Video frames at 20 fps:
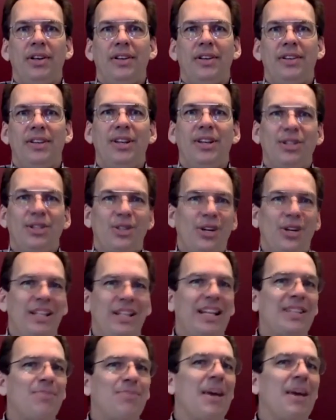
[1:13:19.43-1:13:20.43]
You know, so it
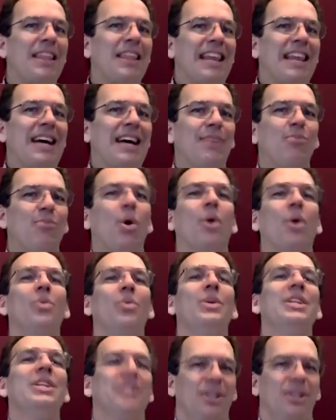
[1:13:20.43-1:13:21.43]
does make that more
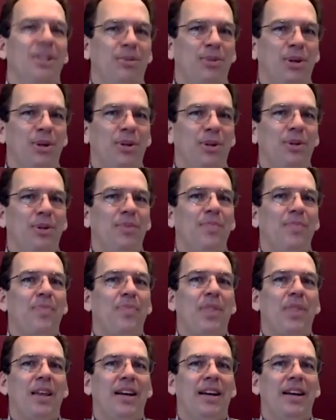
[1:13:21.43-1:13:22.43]
reasonable.
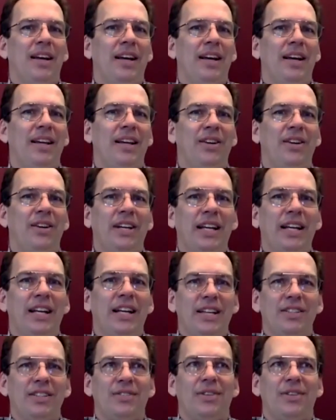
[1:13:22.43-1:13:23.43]
You know, and
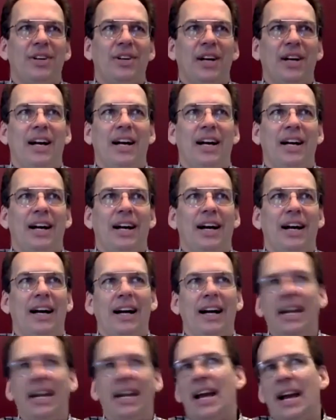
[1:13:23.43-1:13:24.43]

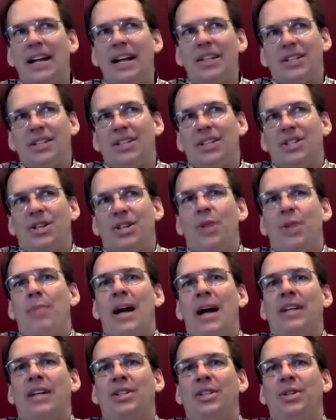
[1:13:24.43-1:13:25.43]
again, I guess I'll just go
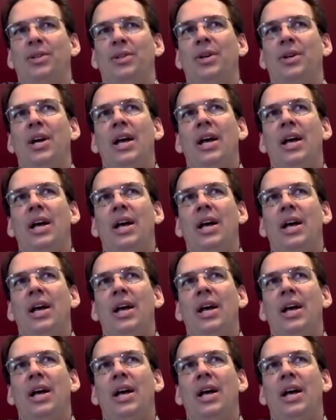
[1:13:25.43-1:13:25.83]
back to,